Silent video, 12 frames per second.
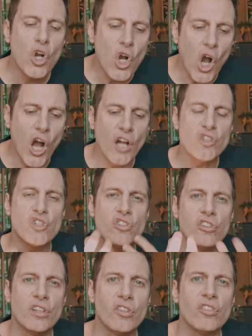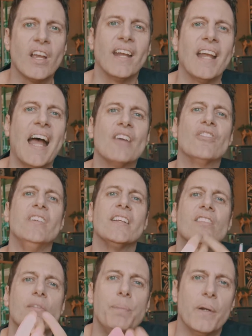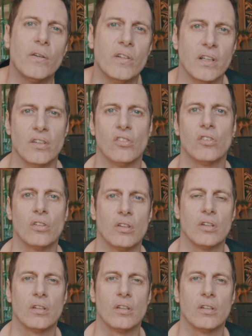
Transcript: Consciousness can have an experience.